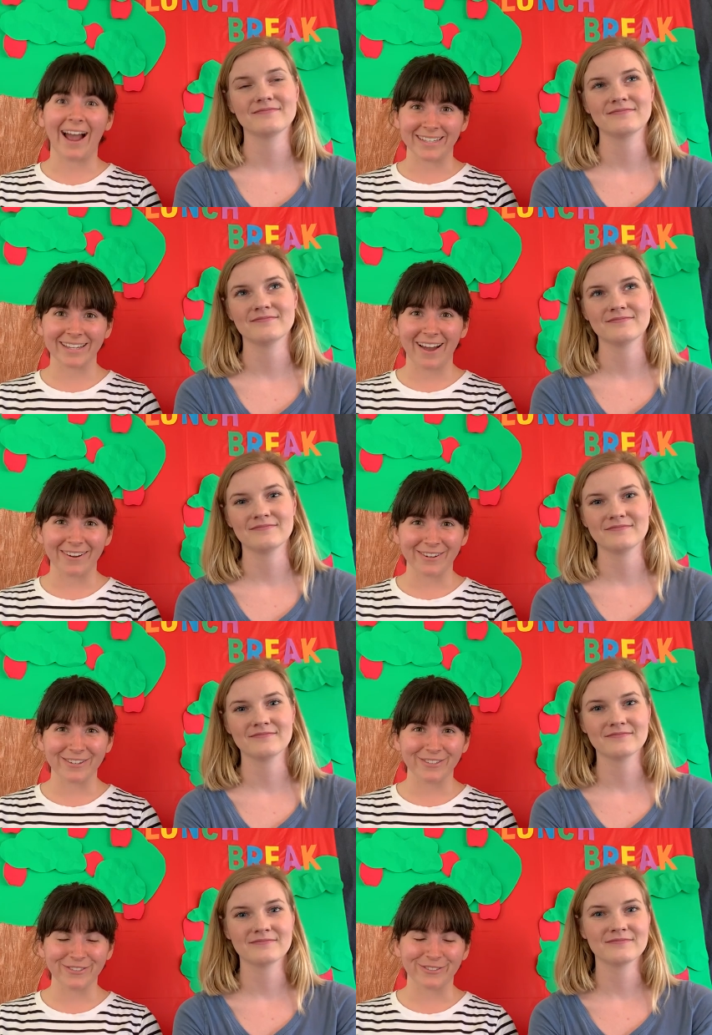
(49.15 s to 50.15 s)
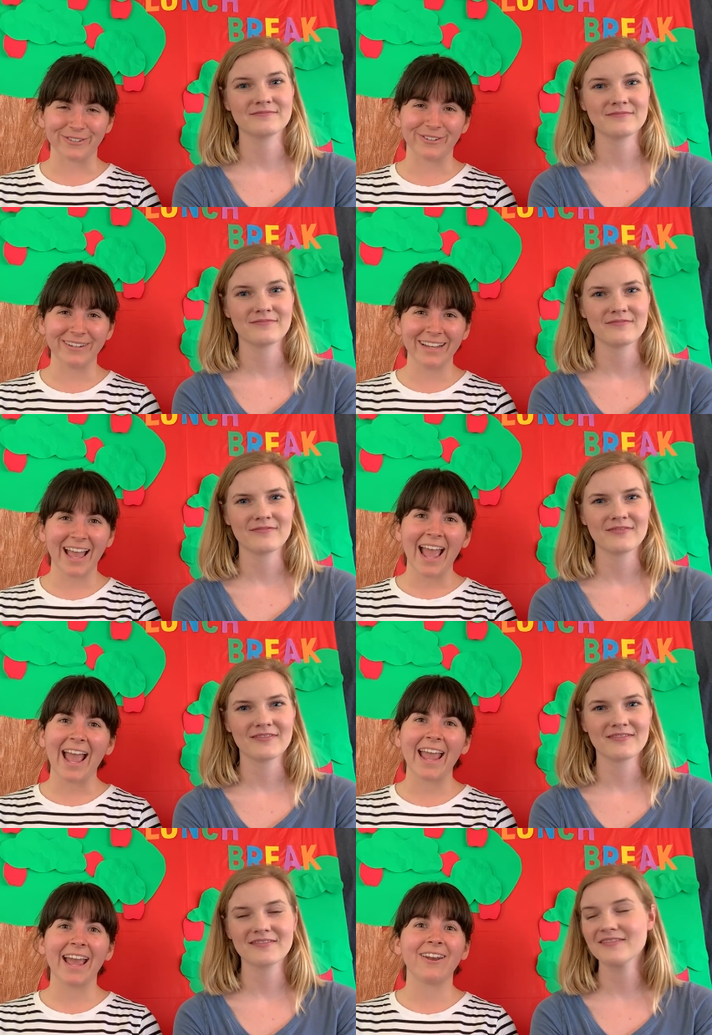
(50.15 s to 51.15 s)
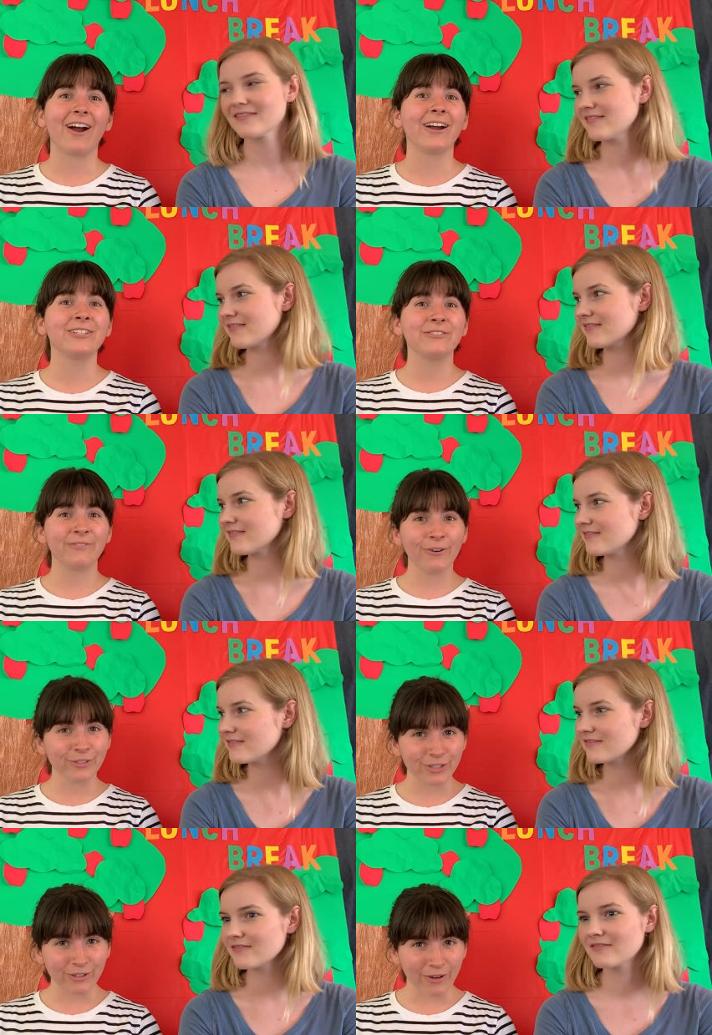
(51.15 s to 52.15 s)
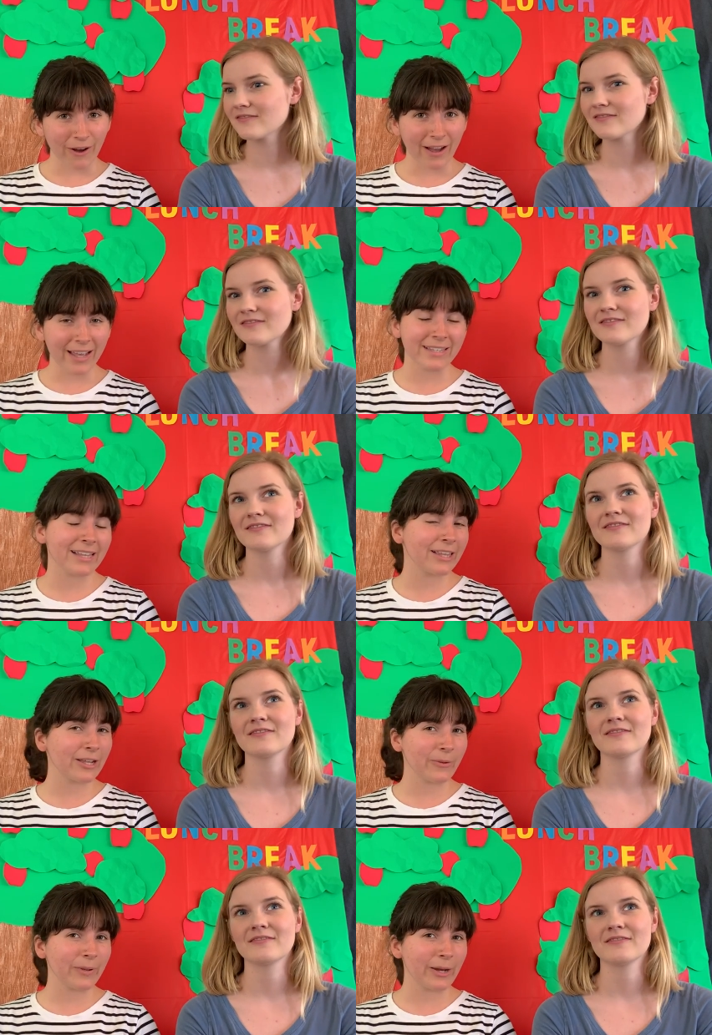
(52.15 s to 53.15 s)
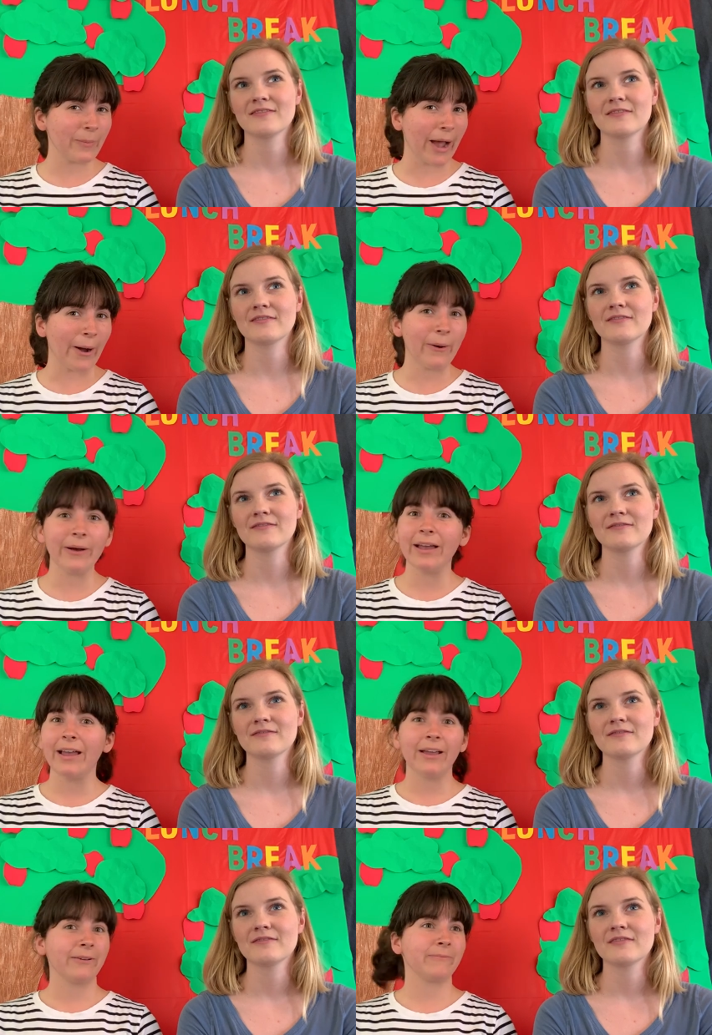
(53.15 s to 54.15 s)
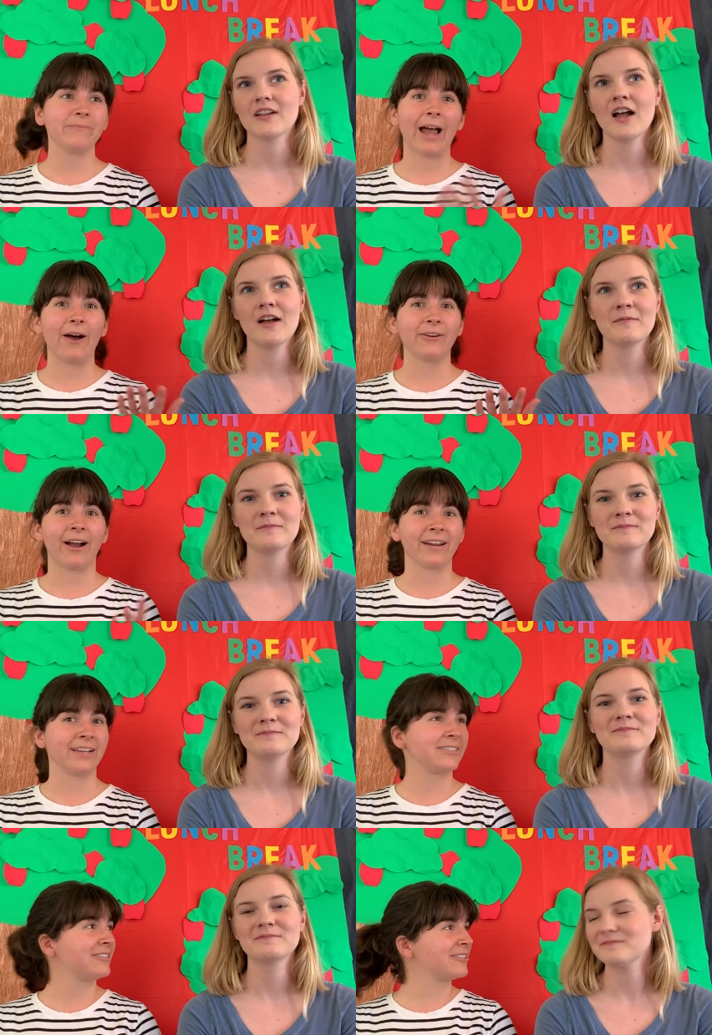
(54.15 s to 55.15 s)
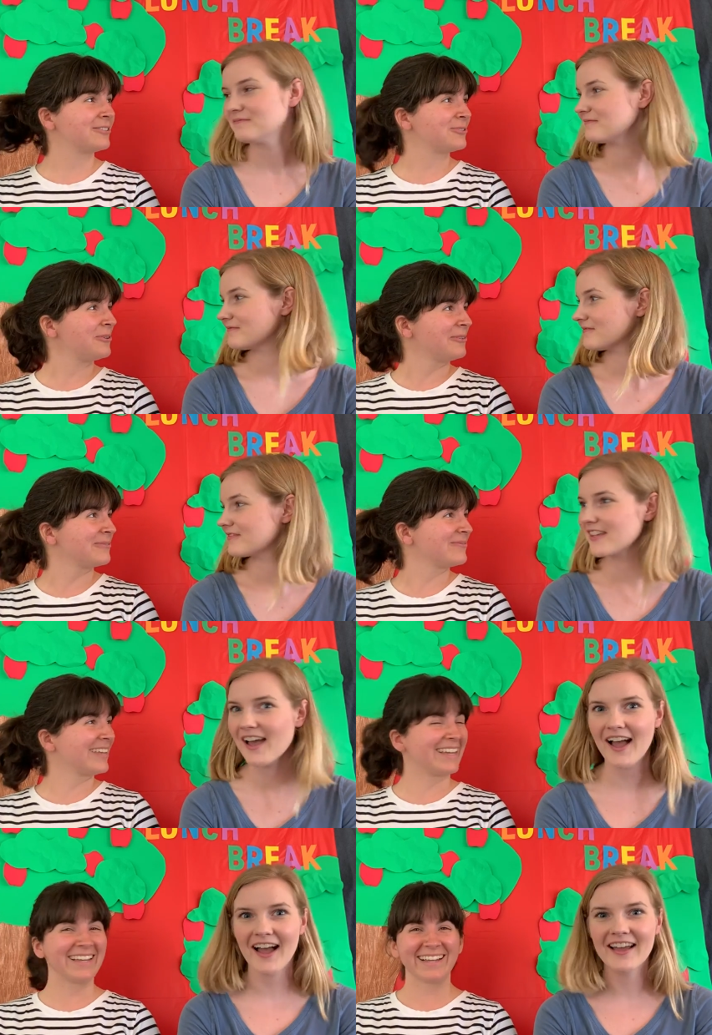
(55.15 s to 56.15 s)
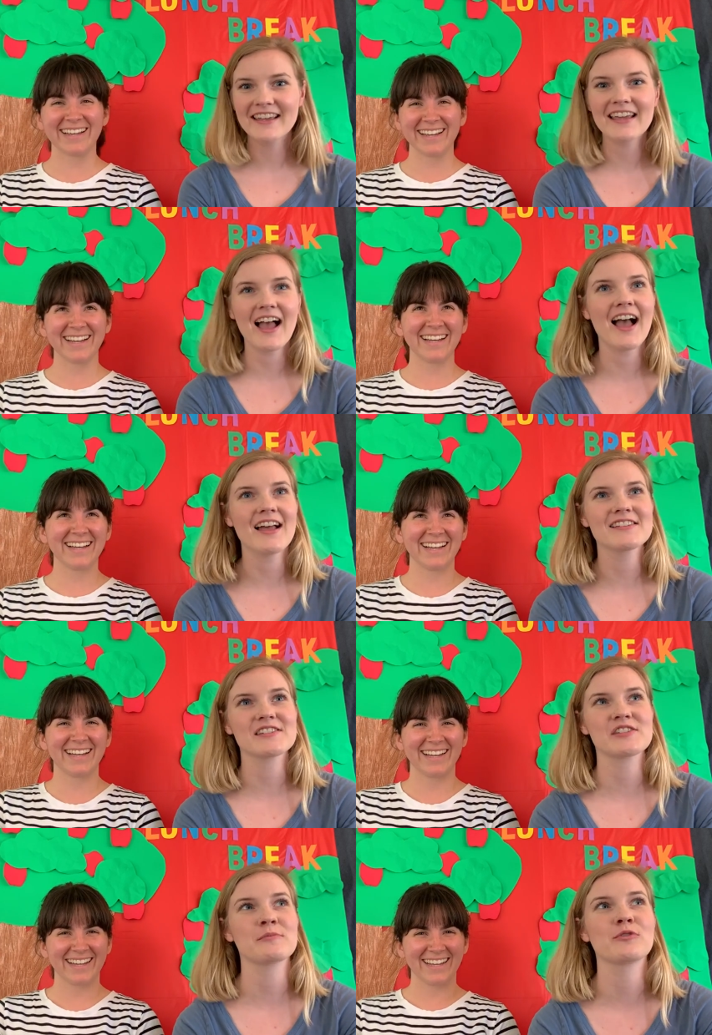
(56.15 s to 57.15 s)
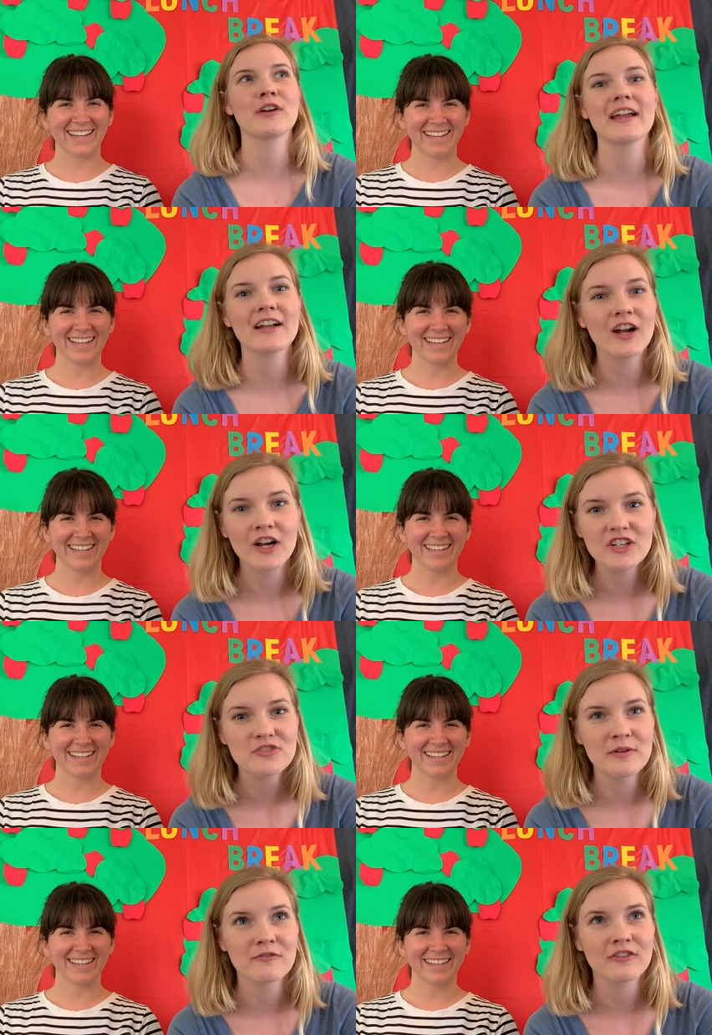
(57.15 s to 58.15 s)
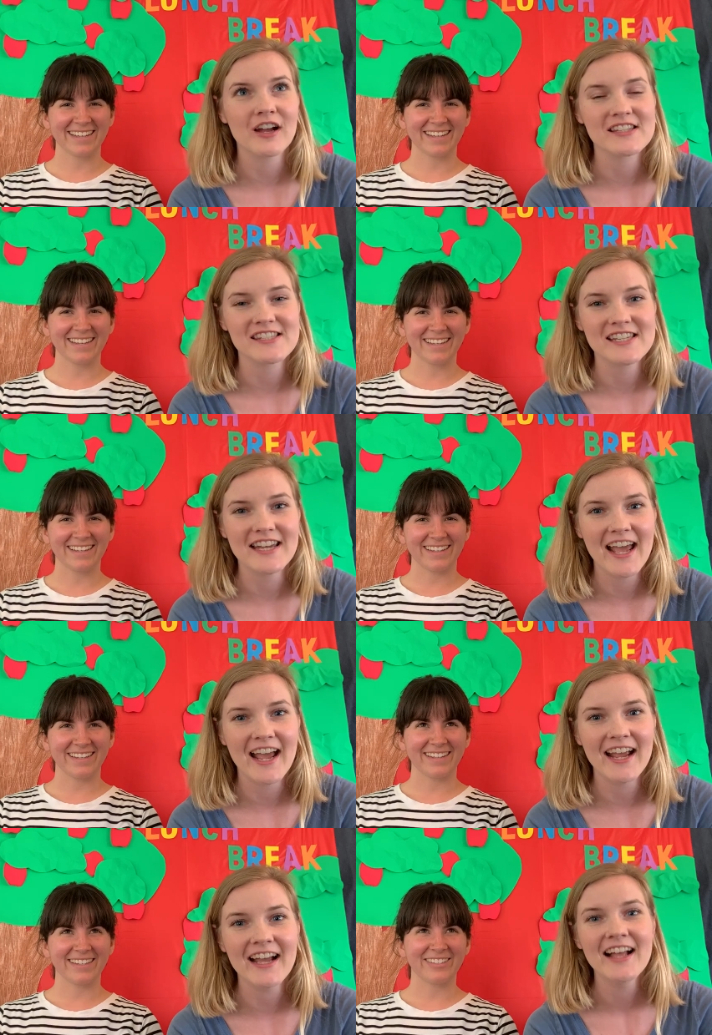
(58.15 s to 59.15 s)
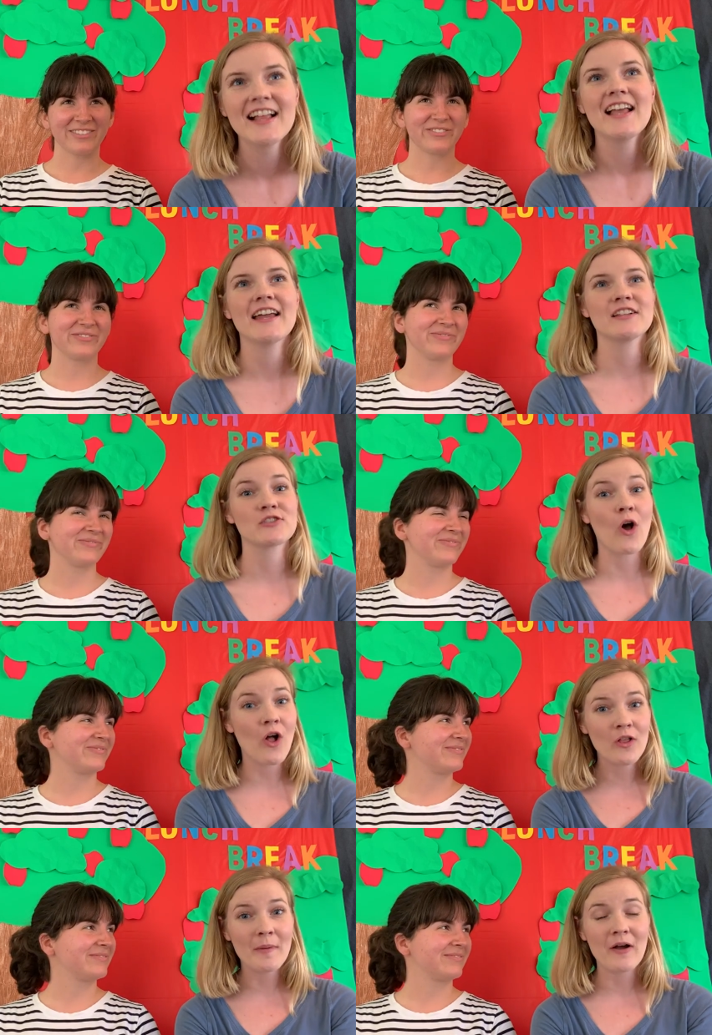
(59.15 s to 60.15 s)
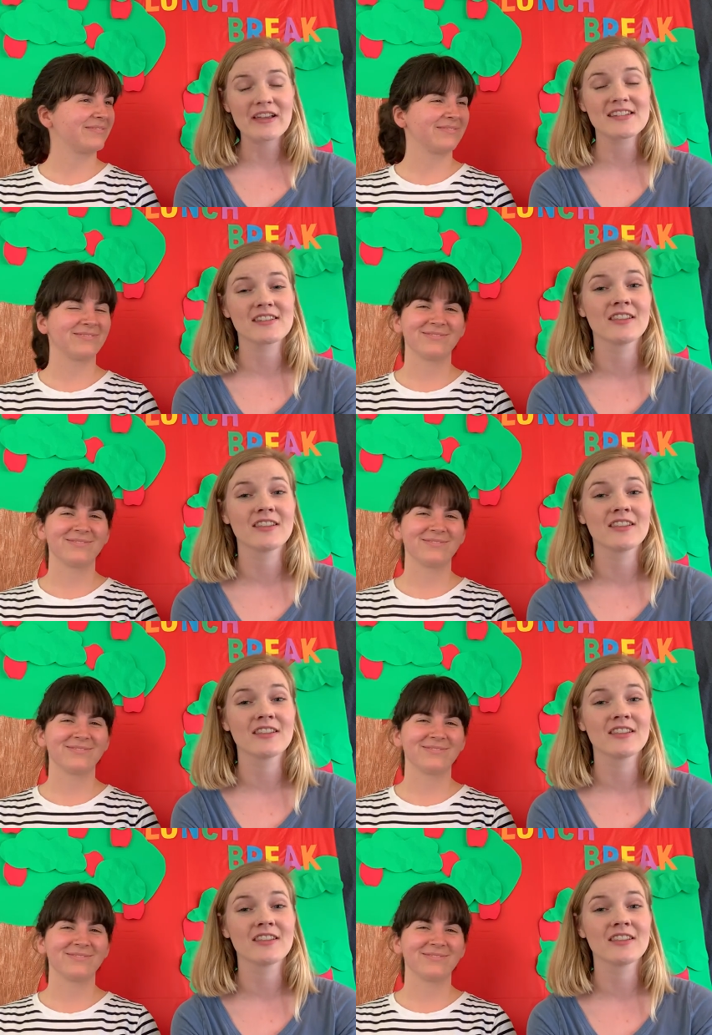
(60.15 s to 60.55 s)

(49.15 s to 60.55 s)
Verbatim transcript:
Speaker 1: has it under control. And our devotional is a little bit about how God has
Speaker 2: under control. Yeah, he has some great encouragement for us today, and it's all about his